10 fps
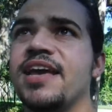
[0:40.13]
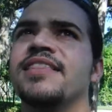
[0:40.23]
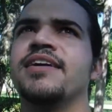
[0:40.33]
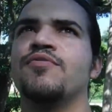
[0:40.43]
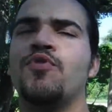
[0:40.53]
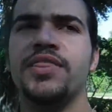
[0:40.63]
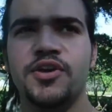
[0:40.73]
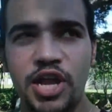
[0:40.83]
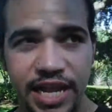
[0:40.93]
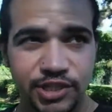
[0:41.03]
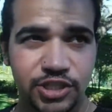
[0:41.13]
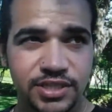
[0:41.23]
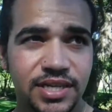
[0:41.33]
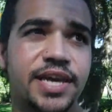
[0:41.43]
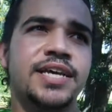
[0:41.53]
The weather condition
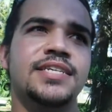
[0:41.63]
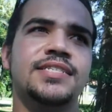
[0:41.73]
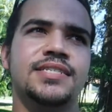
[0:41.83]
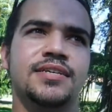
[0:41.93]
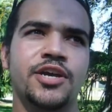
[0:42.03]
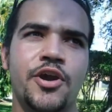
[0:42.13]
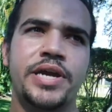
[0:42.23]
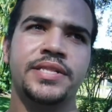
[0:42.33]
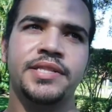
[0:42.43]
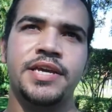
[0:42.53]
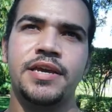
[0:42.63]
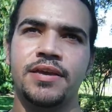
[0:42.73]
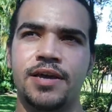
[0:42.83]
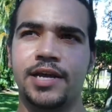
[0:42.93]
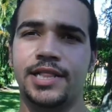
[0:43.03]
is currently
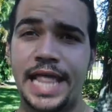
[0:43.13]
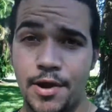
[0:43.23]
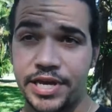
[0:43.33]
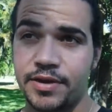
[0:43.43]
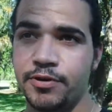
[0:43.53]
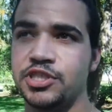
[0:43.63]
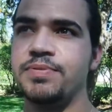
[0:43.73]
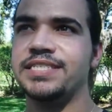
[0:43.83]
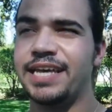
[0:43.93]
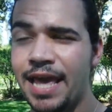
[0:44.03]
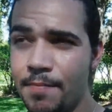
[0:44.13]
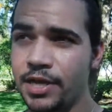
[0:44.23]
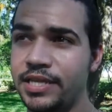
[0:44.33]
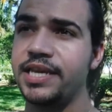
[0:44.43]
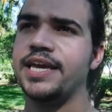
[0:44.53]
cloudy, which means that
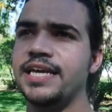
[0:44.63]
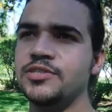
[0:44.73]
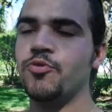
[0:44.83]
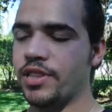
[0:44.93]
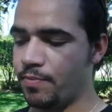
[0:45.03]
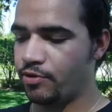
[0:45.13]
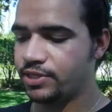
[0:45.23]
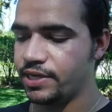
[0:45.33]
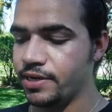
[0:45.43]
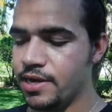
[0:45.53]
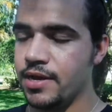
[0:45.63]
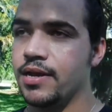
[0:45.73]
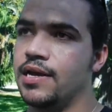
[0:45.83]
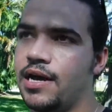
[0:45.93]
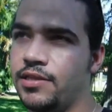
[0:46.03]
Hitmonlee is weather boosted.
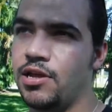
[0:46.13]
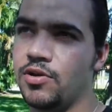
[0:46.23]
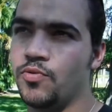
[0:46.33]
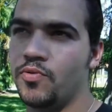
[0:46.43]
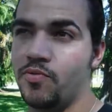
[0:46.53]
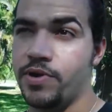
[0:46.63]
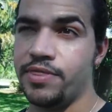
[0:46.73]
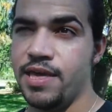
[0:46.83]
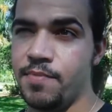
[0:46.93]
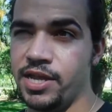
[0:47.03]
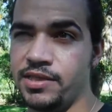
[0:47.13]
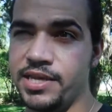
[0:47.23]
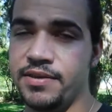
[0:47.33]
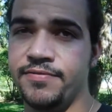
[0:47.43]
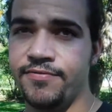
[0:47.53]
Along with
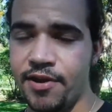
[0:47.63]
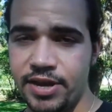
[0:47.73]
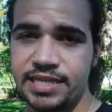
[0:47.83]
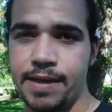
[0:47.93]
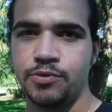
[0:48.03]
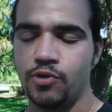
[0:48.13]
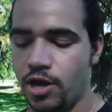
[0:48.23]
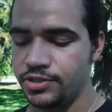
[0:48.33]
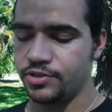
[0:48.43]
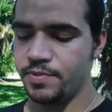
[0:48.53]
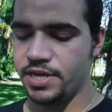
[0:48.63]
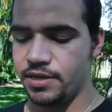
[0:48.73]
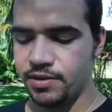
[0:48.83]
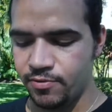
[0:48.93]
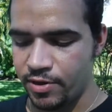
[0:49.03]
Hitmonlee, fairy types will also
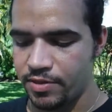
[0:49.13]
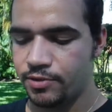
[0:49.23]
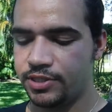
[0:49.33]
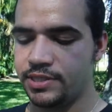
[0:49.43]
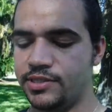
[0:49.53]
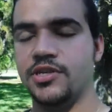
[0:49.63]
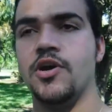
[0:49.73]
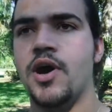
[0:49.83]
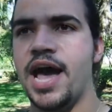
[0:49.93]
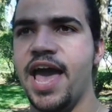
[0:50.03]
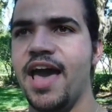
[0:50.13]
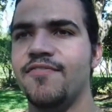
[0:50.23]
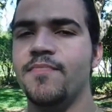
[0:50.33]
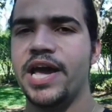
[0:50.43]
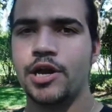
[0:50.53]
be weather boosted, so I
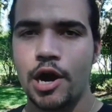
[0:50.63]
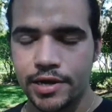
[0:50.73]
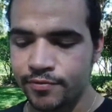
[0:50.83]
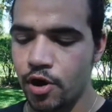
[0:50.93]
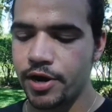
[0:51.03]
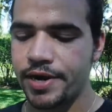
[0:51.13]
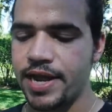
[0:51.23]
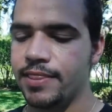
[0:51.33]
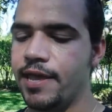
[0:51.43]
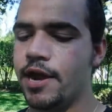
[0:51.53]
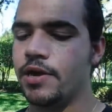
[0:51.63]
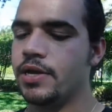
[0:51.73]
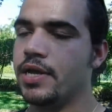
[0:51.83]
have my Gardevoir in there,